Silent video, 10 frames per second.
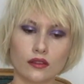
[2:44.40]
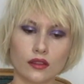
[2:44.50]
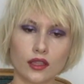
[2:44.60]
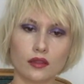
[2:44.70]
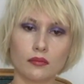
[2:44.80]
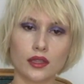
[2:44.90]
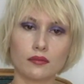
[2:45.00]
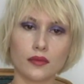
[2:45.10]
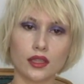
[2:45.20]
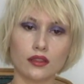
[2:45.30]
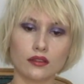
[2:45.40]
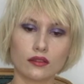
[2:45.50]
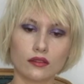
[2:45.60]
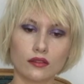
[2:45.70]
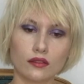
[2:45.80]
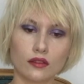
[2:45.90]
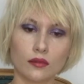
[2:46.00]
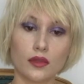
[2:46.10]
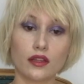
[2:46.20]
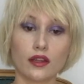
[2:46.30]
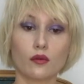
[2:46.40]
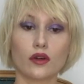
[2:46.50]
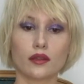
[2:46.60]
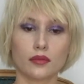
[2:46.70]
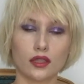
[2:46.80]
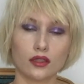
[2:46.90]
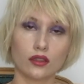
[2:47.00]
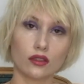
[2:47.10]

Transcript: keep being me, the me that I want to be,